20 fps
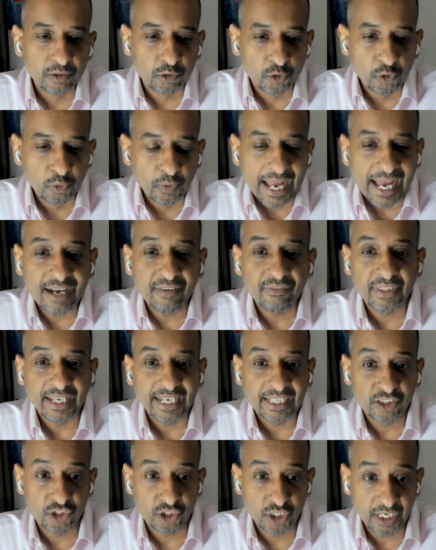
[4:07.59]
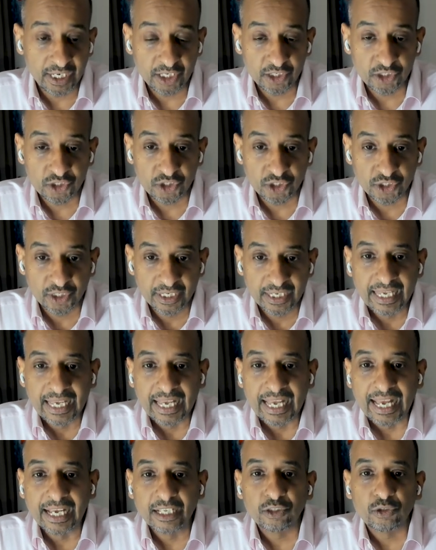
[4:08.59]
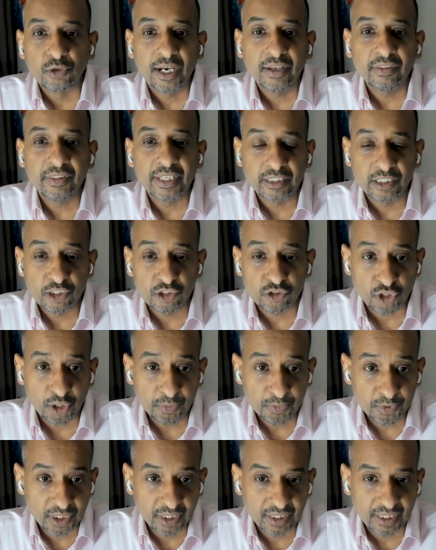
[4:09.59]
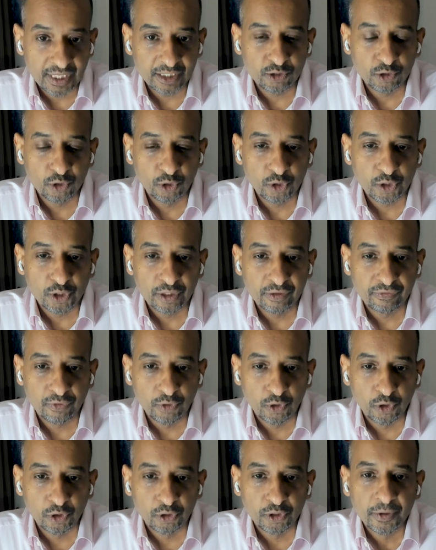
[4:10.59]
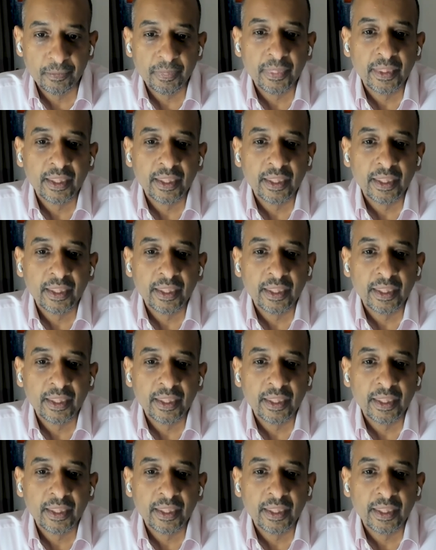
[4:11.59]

to have that change and to have that disruption that you're looking for.